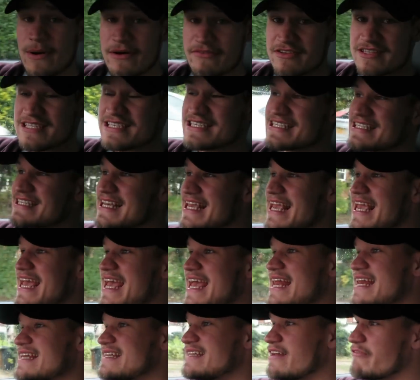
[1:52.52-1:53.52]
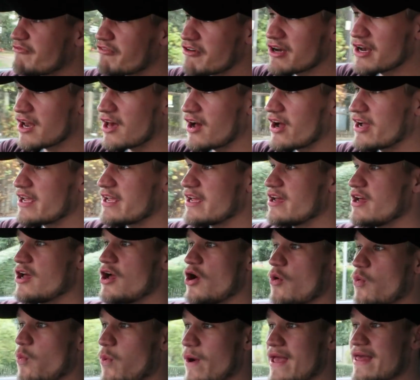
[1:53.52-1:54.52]
However, to see it in a different light
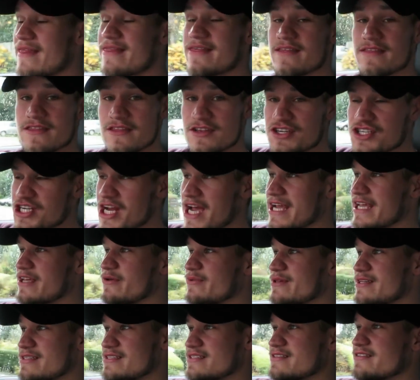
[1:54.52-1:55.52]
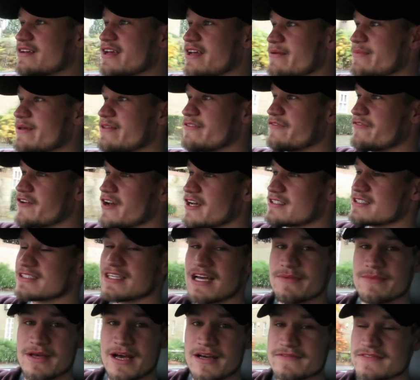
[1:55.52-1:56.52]
with the Jaguar, this is going to be the
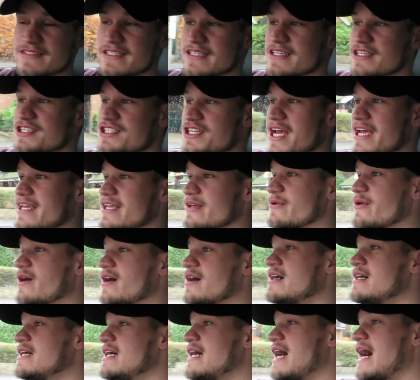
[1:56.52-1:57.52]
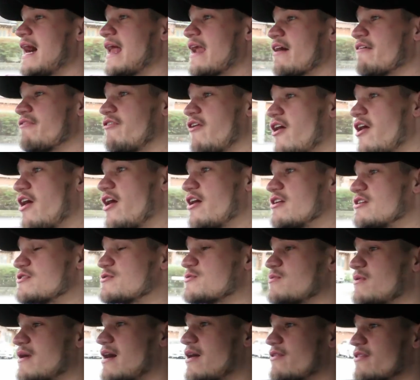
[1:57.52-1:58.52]
first time that I've seen the Jaguar, and I've heard
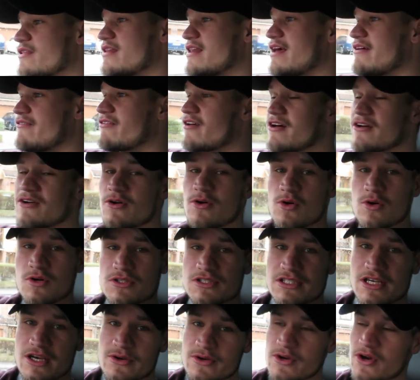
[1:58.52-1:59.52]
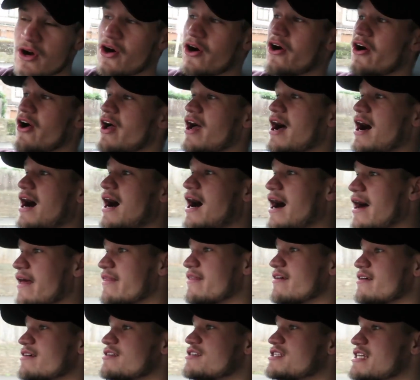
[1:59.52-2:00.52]
as well that they've also got
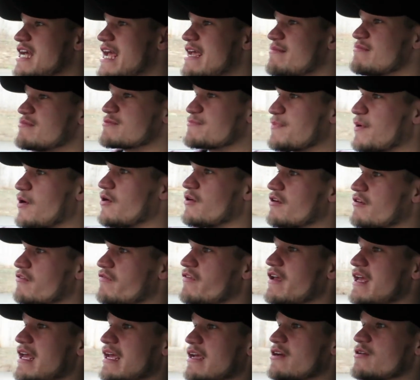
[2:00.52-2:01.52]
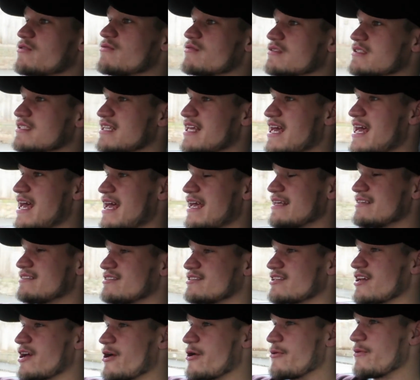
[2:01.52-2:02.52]
other James Bond vehicles there.
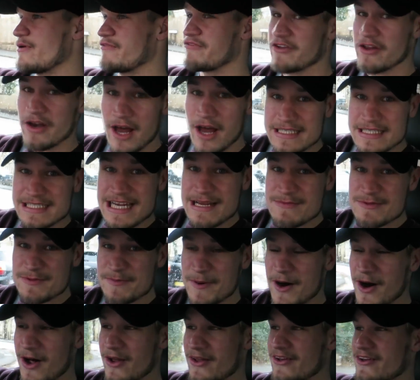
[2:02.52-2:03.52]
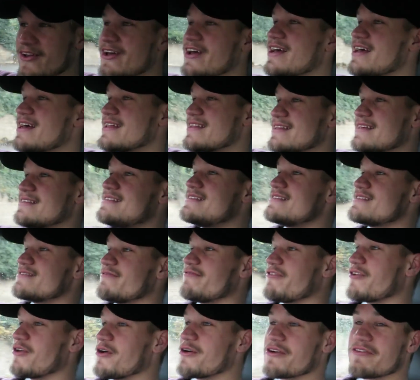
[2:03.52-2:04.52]
So like James Bond, this is
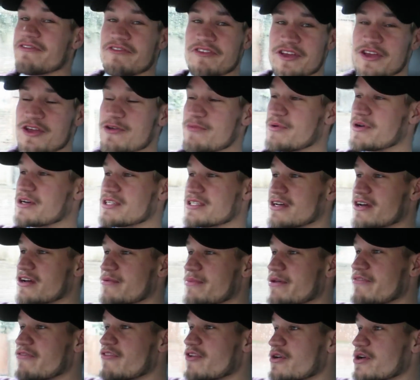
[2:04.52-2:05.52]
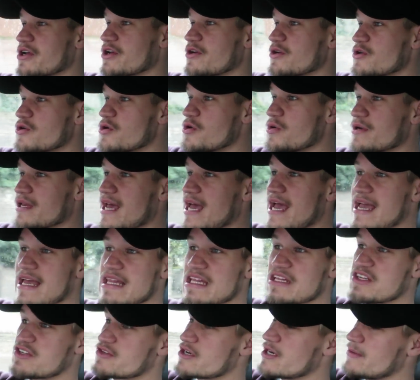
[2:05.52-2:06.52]
a vlog for you, because I'm going to be vlogging all
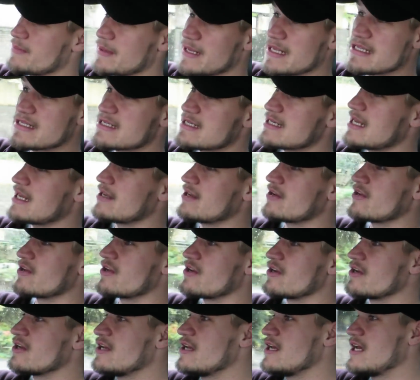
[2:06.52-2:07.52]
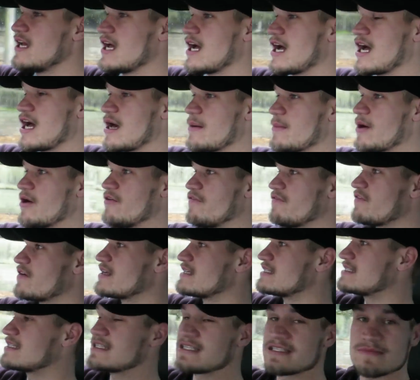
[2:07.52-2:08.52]
day, the trip into London,
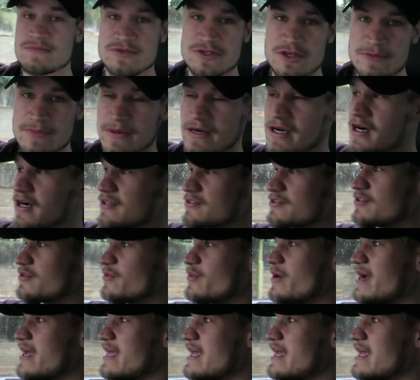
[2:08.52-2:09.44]
hopefully see some supercars on the